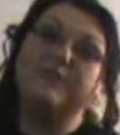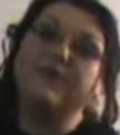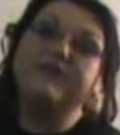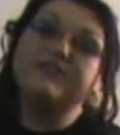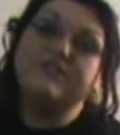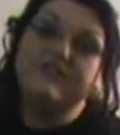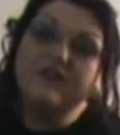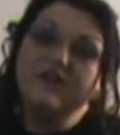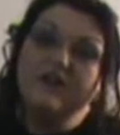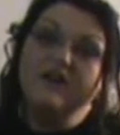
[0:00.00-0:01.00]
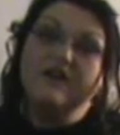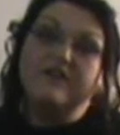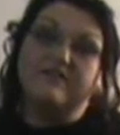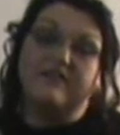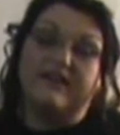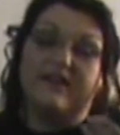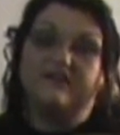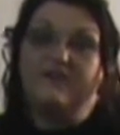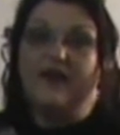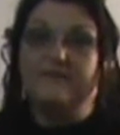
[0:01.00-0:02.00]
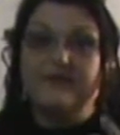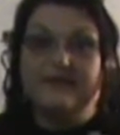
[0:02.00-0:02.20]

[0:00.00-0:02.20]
moisture to get trapped